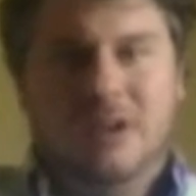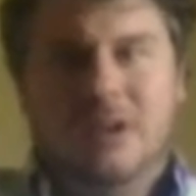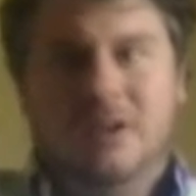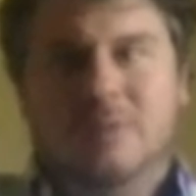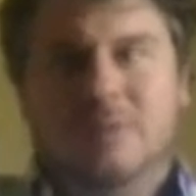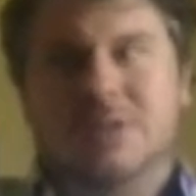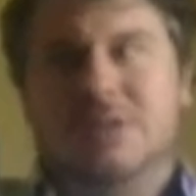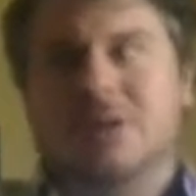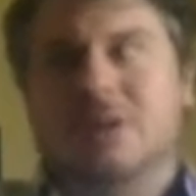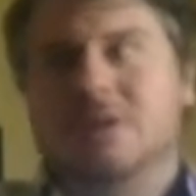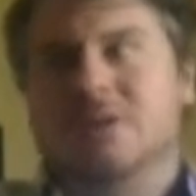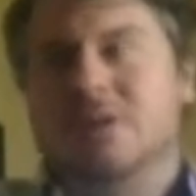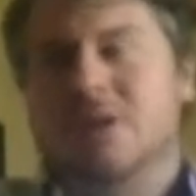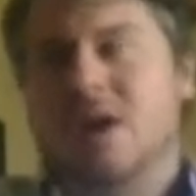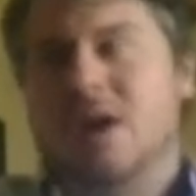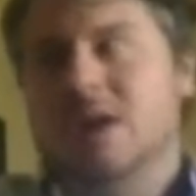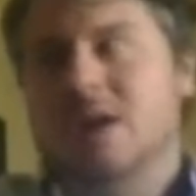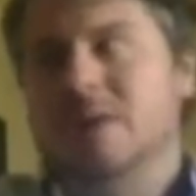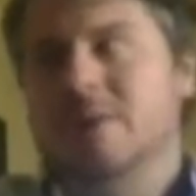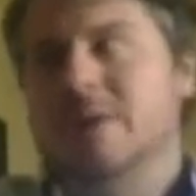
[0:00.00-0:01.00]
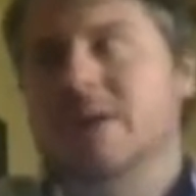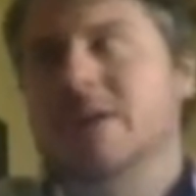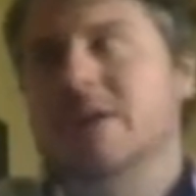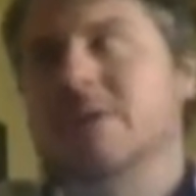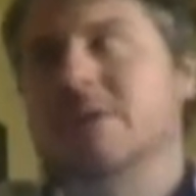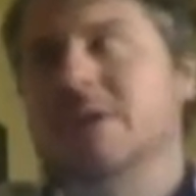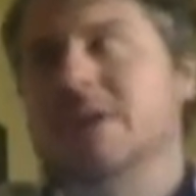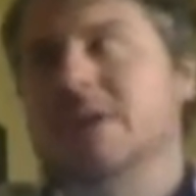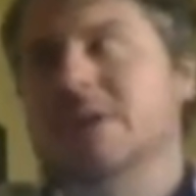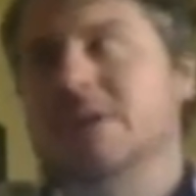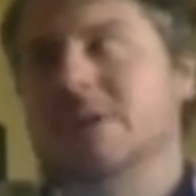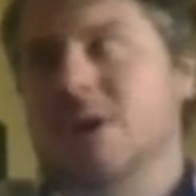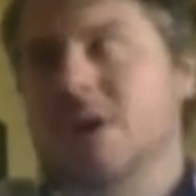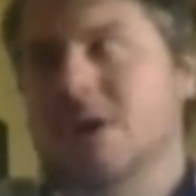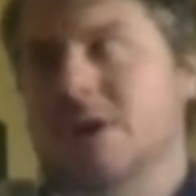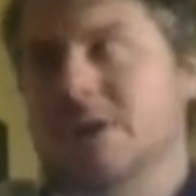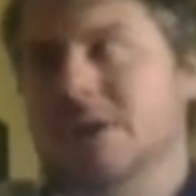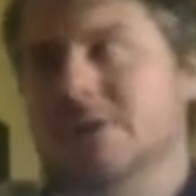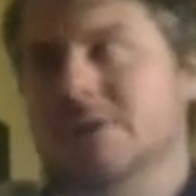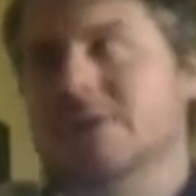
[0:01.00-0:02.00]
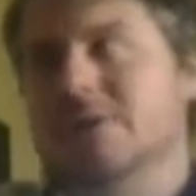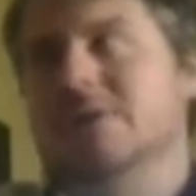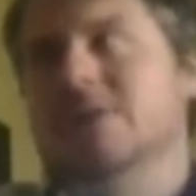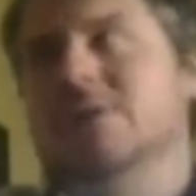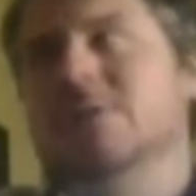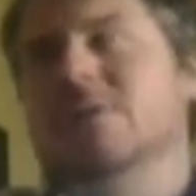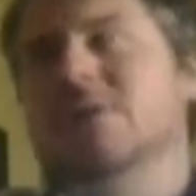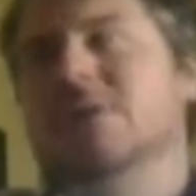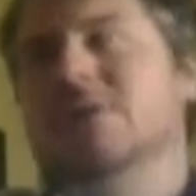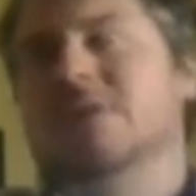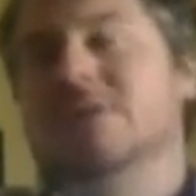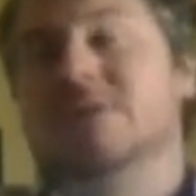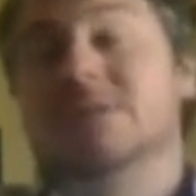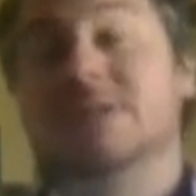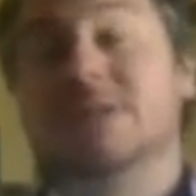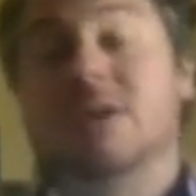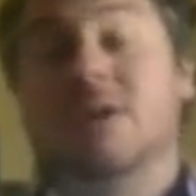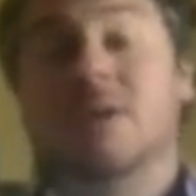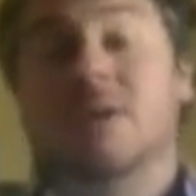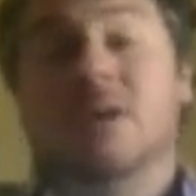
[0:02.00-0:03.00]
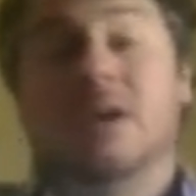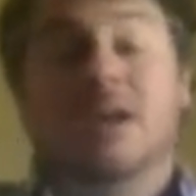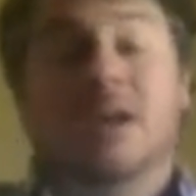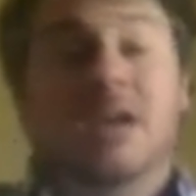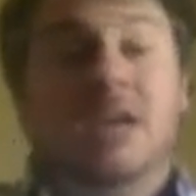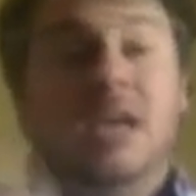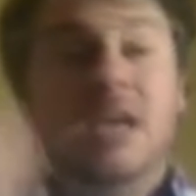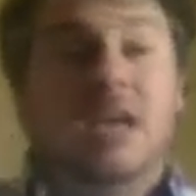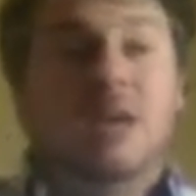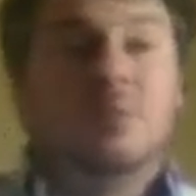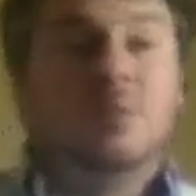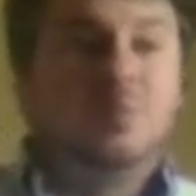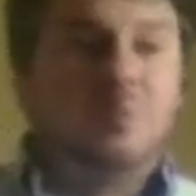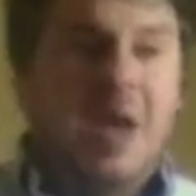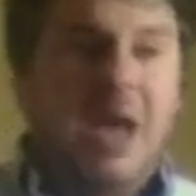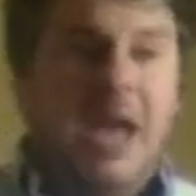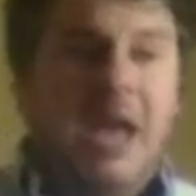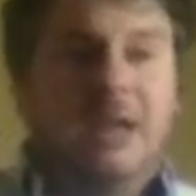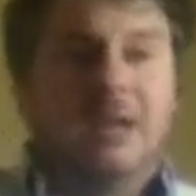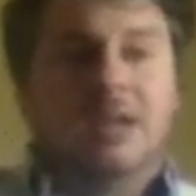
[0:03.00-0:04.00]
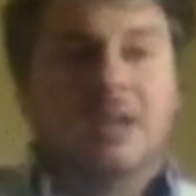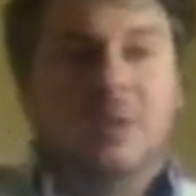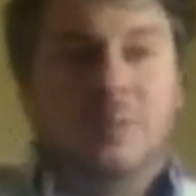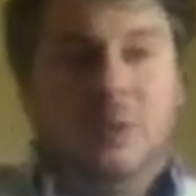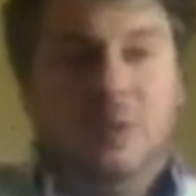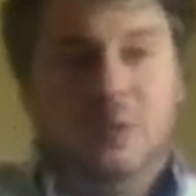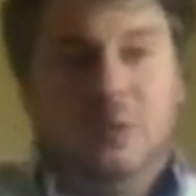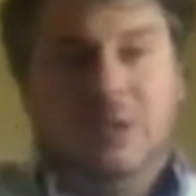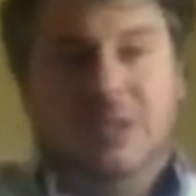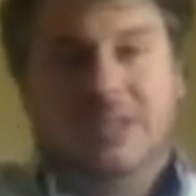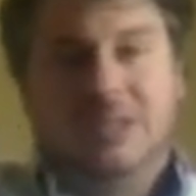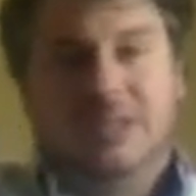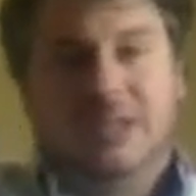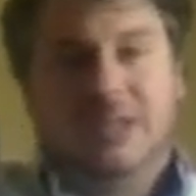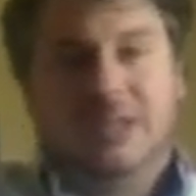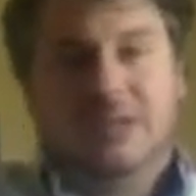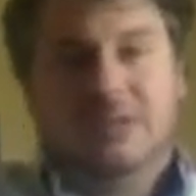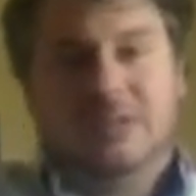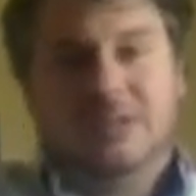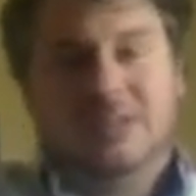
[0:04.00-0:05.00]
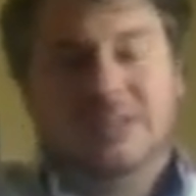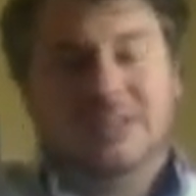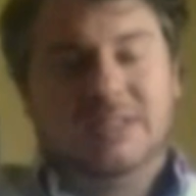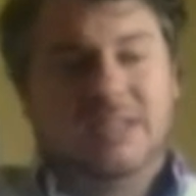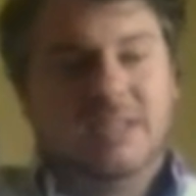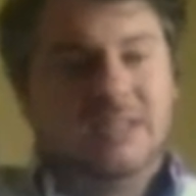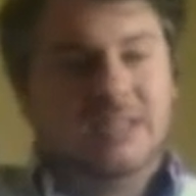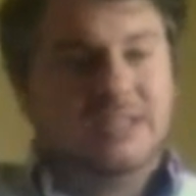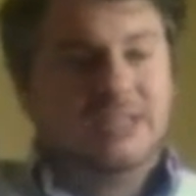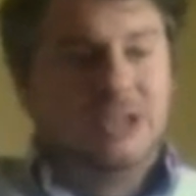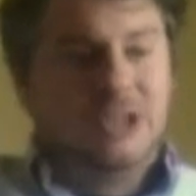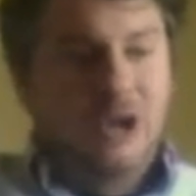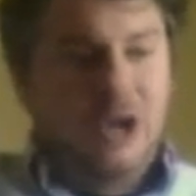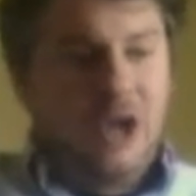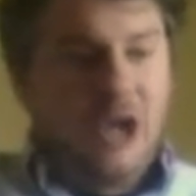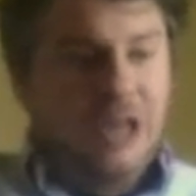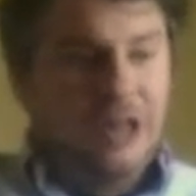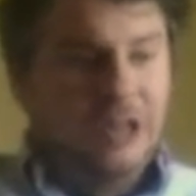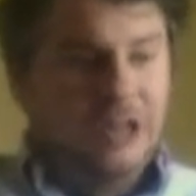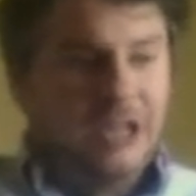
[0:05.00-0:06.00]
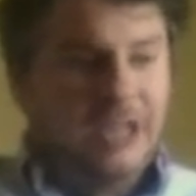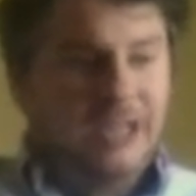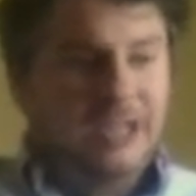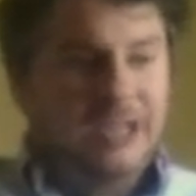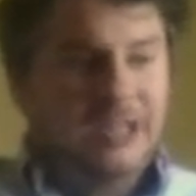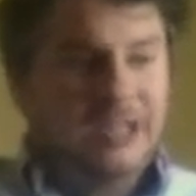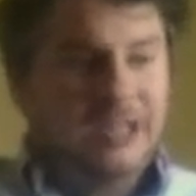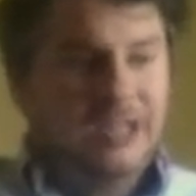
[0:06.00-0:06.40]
And we started talking about how he had a guardian to deal with. And so he comes back a couple of weeks later and he says, "Sean, like